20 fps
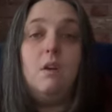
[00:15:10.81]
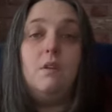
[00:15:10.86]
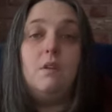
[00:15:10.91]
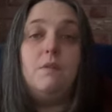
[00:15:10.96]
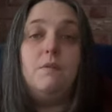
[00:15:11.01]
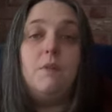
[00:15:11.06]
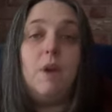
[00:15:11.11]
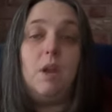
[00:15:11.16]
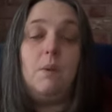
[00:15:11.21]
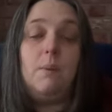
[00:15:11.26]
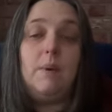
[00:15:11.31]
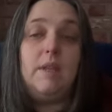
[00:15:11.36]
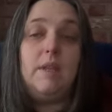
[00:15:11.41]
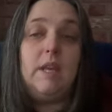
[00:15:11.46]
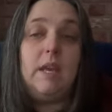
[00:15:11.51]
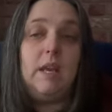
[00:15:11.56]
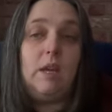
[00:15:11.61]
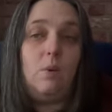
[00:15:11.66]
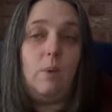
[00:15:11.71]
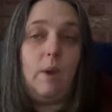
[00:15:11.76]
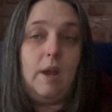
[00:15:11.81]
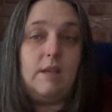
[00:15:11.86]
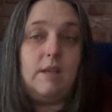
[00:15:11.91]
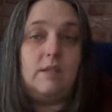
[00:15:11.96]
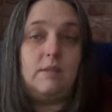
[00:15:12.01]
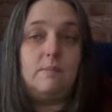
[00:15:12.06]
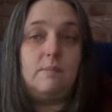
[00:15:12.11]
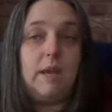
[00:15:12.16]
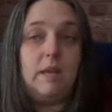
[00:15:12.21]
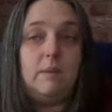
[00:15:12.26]
Following the
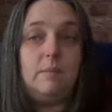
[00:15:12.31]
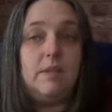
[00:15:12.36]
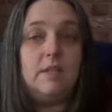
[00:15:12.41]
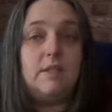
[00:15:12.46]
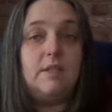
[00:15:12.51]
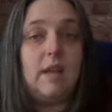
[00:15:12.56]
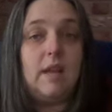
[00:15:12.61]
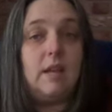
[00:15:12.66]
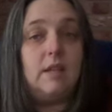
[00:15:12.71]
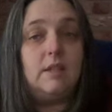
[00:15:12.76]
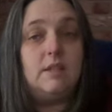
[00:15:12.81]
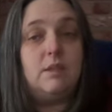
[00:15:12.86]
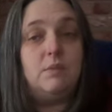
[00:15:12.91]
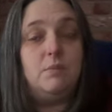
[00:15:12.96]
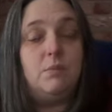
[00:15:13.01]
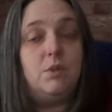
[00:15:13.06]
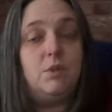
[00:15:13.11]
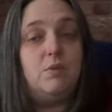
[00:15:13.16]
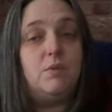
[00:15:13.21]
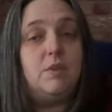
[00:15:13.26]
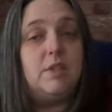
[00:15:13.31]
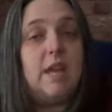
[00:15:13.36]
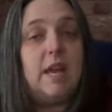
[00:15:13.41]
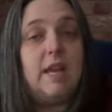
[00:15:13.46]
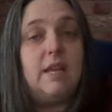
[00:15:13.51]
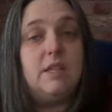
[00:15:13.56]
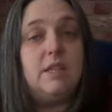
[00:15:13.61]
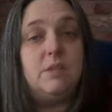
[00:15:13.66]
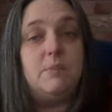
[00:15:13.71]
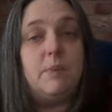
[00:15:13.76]
inquest, Mamie's skeleton was
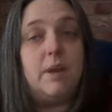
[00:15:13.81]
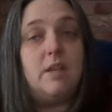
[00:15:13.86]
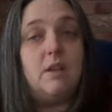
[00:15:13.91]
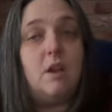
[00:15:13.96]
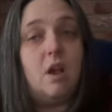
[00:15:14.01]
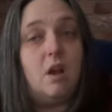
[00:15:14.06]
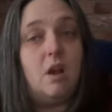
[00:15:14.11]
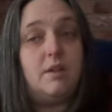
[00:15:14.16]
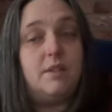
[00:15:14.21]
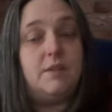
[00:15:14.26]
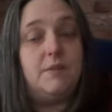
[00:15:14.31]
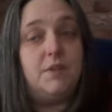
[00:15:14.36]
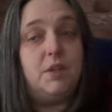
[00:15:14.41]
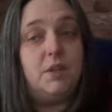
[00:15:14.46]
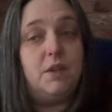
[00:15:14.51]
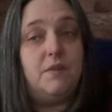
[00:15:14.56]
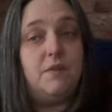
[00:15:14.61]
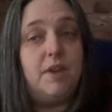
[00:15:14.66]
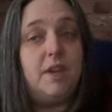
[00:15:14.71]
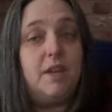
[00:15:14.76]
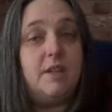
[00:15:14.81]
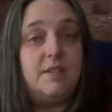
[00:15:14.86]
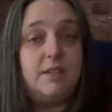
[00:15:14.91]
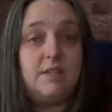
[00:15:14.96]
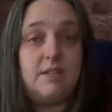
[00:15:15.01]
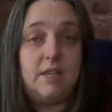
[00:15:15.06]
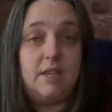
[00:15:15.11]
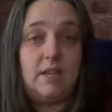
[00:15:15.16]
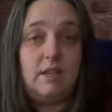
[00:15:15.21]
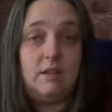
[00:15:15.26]
retained by Cardiff
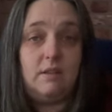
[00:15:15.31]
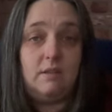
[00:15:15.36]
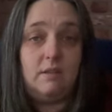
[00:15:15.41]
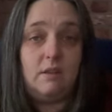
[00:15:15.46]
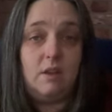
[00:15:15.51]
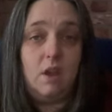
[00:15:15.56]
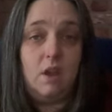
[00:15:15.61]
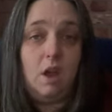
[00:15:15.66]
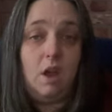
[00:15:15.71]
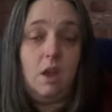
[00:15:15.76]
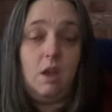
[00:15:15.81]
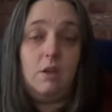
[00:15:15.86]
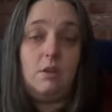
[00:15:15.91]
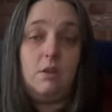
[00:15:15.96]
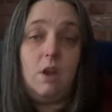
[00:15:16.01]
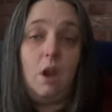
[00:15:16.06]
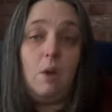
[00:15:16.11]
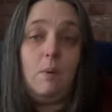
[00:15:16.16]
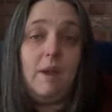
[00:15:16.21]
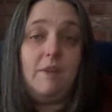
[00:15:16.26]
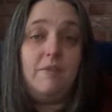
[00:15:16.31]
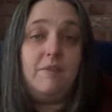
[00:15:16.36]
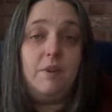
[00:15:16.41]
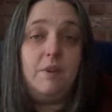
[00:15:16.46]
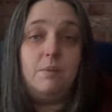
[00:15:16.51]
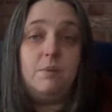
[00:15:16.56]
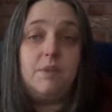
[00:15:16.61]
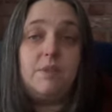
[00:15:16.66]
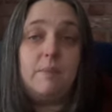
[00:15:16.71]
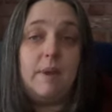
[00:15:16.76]
University. No
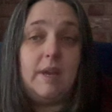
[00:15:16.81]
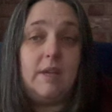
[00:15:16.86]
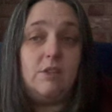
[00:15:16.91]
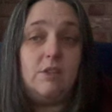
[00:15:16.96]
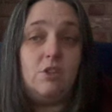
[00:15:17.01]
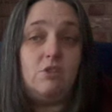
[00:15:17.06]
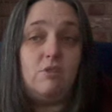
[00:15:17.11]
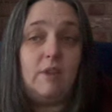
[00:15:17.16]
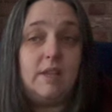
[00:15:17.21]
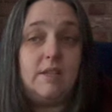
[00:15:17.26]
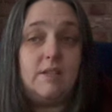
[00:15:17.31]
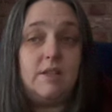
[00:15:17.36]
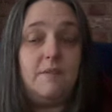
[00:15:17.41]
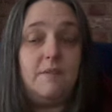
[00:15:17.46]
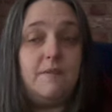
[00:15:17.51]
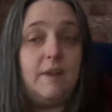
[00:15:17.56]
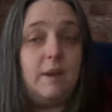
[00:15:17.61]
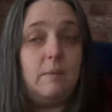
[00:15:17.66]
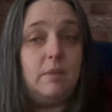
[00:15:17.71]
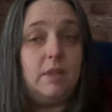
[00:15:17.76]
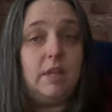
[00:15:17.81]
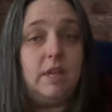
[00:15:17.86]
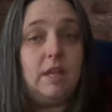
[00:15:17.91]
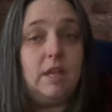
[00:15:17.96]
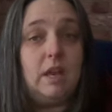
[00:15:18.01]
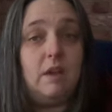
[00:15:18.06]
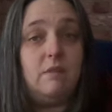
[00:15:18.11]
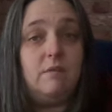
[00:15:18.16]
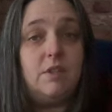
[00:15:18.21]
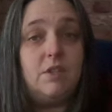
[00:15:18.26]
effort was made to trace her family
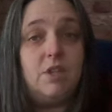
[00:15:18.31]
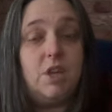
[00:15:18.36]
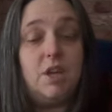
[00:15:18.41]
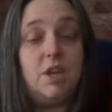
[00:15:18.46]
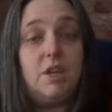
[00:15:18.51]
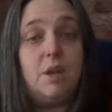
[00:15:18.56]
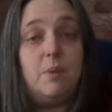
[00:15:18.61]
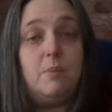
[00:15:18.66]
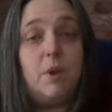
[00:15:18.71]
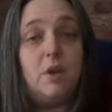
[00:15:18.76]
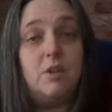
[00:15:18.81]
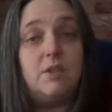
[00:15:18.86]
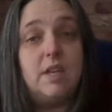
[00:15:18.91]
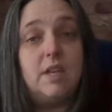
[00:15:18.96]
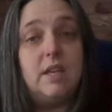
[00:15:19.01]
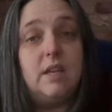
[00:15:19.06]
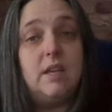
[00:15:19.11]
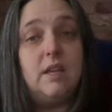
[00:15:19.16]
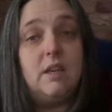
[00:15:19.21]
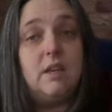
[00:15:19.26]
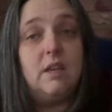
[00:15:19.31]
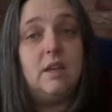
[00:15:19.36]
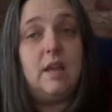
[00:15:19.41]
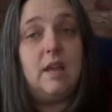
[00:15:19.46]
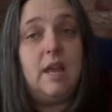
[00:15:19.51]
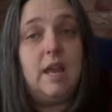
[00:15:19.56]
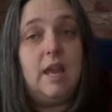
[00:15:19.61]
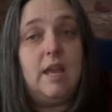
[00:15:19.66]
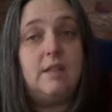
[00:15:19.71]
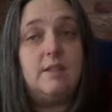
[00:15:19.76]
and return her body.
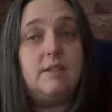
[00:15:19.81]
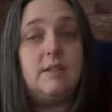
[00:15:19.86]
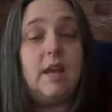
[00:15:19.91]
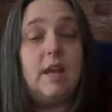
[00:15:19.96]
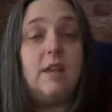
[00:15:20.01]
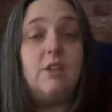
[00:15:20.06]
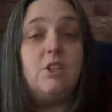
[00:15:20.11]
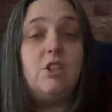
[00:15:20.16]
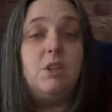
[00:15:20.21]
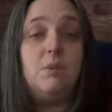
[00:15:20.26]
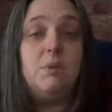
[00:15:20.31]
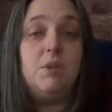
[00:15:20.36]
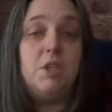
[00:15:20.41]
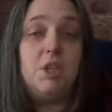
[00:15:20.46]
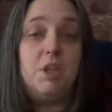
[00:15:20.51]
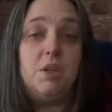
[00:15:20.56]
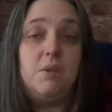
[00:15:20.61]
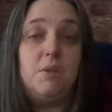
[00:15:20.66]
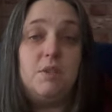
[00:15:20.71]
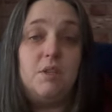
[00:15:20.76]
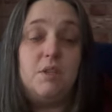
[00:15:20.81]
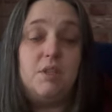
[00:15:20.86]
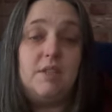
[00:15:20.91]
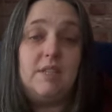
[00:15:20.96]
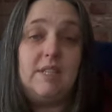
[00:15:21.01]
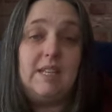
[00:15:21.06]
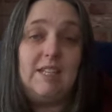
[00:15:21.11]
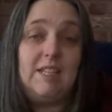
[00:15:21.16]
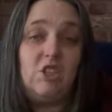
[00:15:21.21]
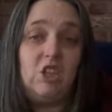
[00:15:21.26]
Instead, she was used as a
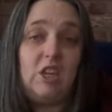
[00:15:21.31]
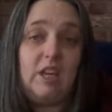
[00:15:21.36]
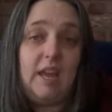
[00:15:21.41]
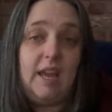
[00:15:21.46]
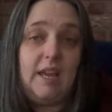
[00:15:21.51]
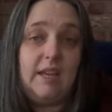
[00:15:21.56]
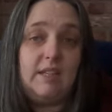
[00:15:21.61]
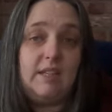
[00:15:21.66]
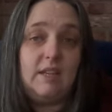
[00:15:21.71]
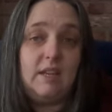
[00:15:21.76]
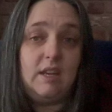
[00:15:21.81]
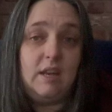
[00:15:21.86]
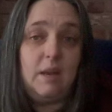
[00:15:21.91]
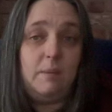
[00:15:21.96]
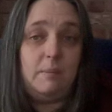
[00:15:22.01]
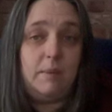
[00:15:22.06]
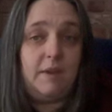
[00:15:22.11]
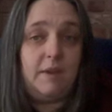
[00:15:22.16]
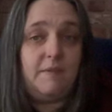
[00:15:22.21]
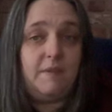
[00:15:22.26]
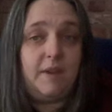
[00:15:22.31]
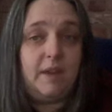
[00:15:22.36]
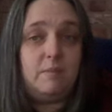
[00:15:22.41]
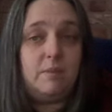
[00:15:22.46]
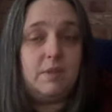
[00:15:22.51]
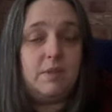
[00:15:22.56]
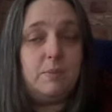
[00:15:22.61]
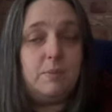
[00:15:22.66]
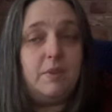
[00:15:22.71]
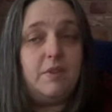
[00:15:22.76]
teaching aid by
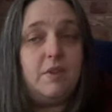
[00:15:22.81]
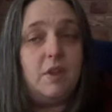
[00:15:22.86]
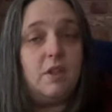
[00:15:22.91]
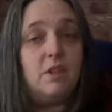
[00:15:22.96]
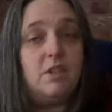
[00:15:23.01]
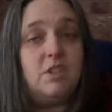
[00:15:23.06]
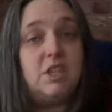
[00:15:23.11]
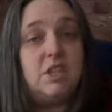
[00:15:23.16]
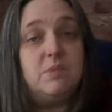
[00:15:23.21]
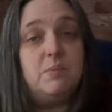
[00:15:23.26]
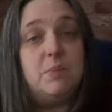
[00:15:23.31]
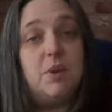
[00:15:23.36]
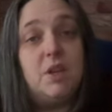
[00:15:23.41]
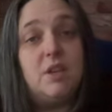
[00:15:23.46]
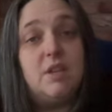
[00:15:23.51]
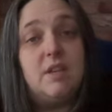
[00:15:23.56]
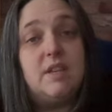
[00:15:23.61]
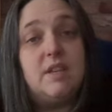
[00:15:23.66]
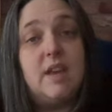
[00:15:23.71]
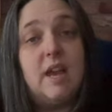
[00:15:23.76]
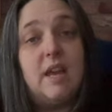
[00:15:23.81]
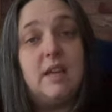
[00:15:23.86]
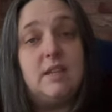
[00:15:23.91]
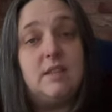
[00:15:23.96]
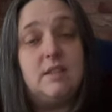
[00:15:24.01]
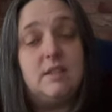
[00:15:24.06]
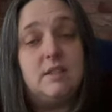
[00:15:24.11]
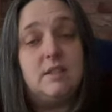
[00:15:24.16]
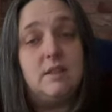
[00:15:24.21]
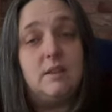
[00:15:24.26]
famous pathologist Bernard
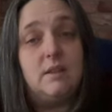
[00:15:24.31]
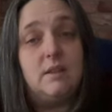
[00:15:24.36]
Knight.